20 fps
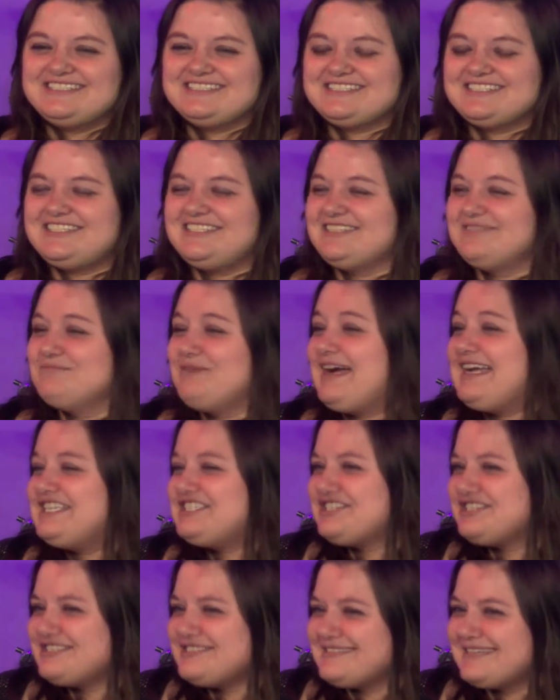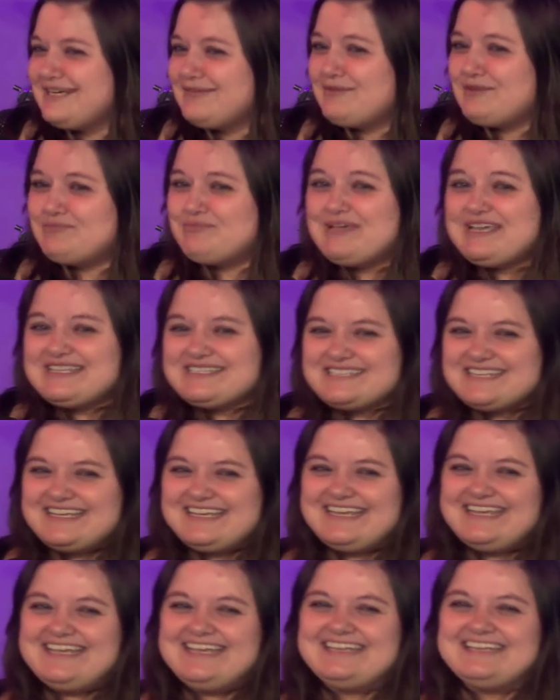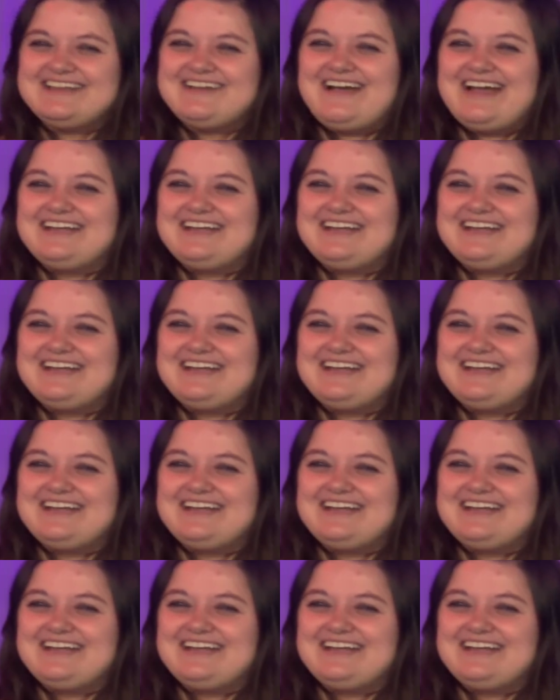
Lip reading: that my church is going to be busy. I